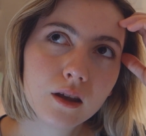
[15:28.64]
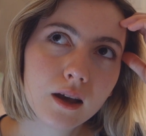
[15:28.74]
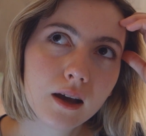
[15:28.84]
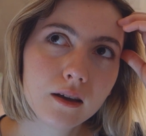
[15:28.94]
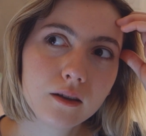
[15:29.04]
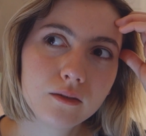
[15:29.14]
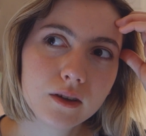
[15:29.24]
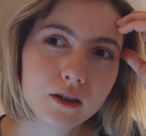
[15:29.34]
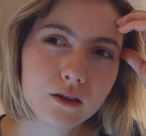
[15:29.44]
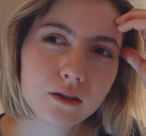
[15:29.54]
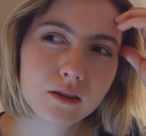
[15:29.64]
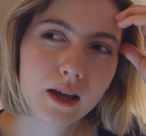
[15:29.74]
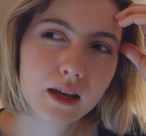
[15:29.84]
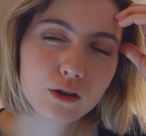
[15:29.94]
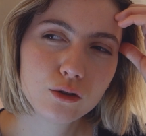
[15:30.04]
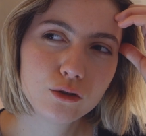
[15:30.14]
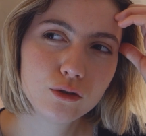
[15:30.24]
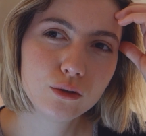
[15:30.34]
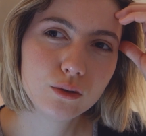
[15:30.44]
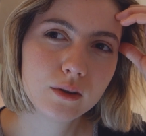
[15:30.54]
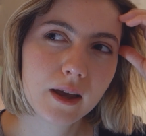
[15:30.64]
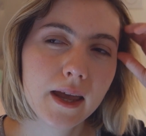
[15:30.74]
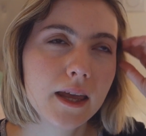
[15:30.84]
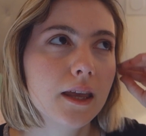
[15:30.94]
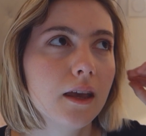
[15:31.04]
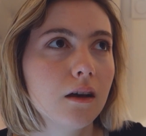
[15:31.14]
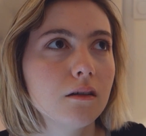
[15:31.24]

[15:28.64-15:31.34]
I figured I could do a